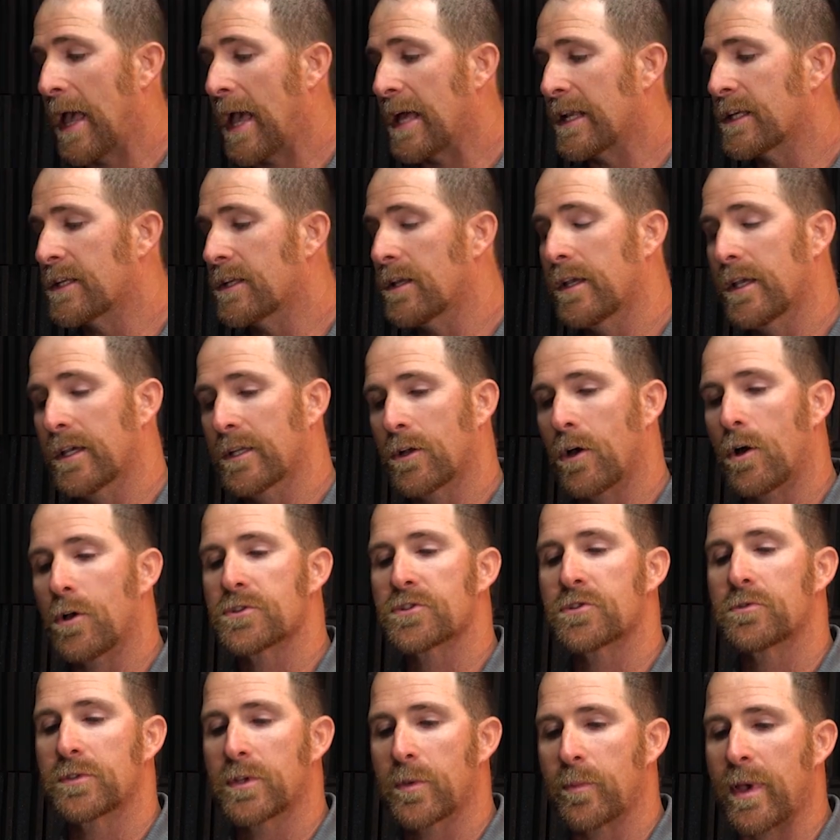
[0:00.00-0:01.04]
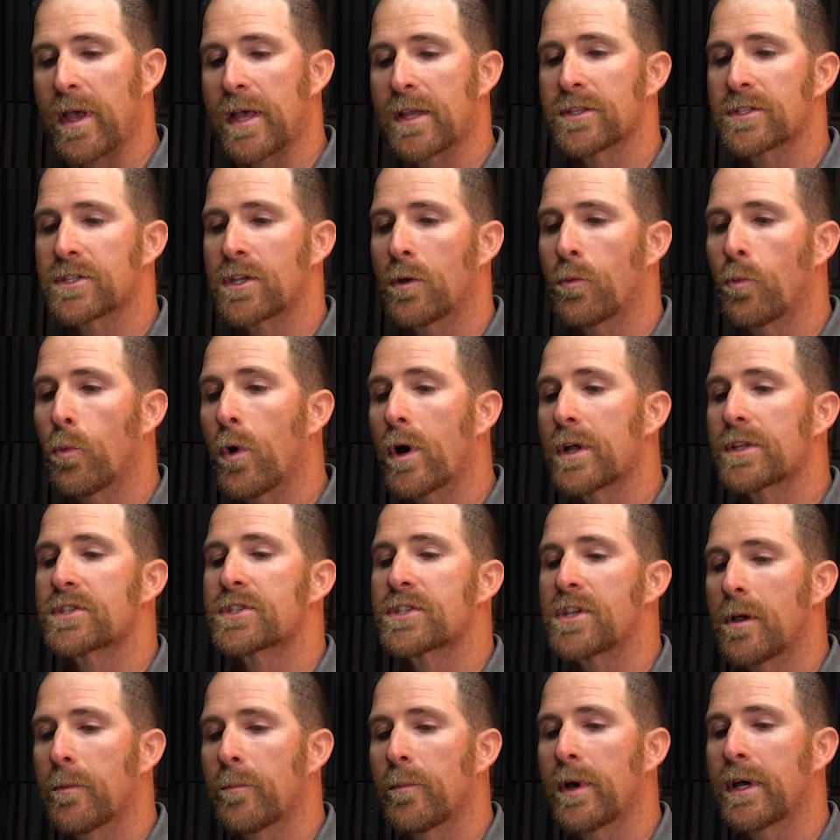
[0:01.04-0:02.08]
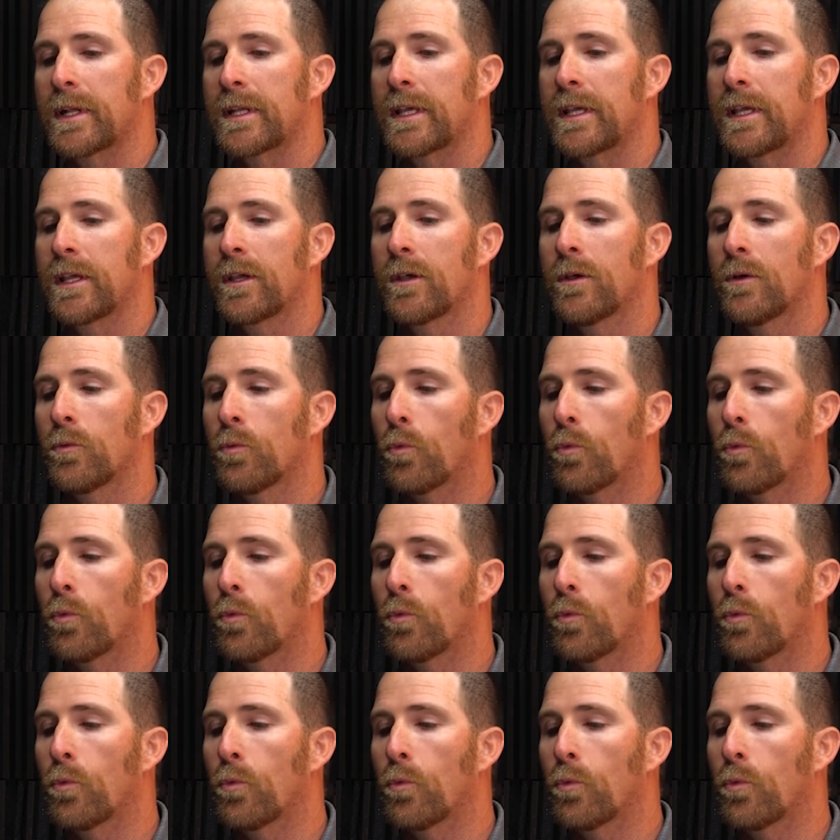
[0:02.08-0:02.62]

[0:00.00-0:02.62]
And it also depends on what somebody